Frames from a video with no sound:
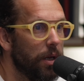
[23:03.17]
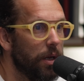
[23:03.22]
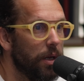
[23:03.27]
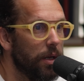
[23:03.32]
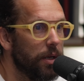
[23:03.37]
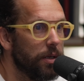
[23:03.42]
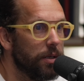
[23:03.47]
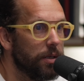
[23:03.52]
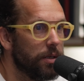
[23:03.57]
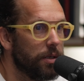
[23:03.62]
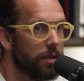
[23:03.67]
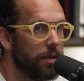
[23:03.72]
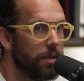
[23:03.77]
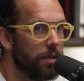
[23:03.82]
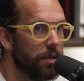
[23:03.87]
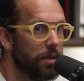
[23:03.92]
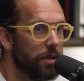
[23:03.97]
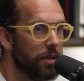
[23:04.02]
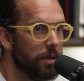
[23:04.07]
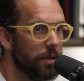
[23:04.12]
is
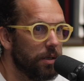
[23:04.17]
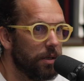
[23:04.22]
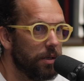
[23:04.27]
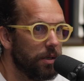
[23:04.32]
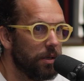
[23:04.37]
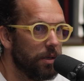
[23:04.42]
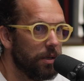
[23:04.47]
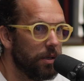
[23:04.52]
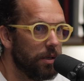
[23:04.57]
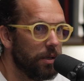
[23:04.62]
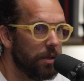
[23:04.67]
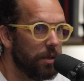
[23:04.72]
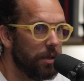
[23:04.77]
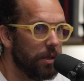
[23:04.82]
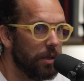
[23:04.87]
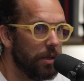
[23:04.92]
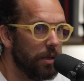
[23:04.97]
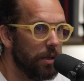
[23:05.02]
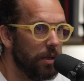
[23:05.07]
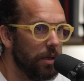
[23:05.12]

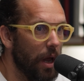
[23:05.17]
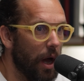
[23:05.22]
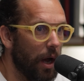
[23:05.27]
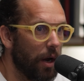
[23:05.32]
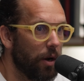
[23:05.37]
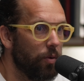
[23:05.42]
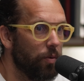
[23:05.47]
not